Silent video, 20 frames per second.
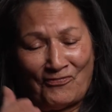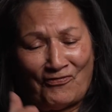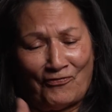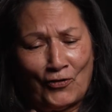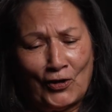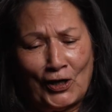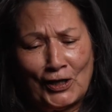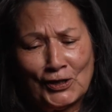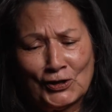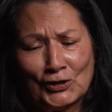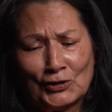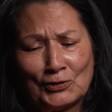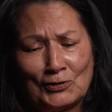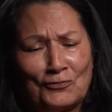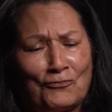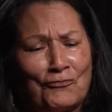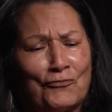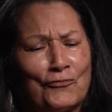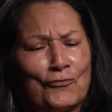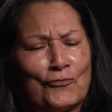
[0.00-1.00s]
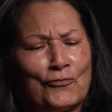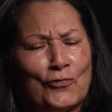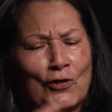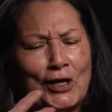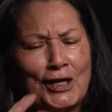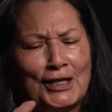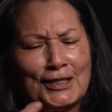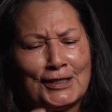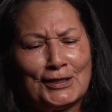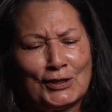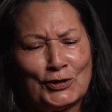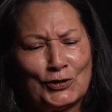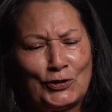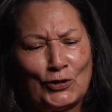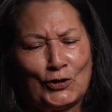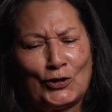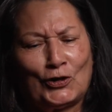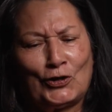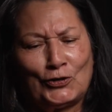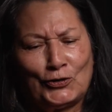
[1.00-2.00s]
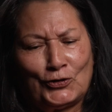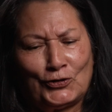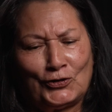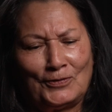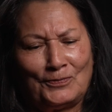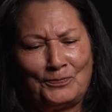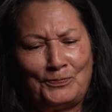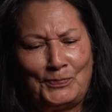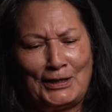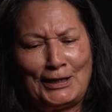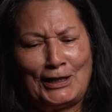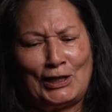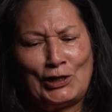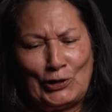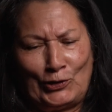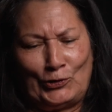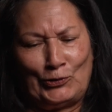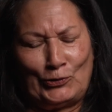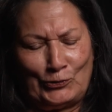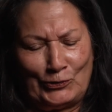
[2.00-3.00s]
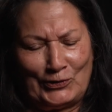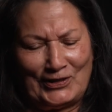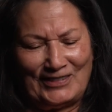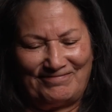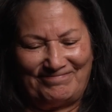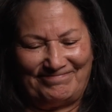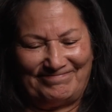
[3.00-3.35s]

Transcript: fresh starch BDUs,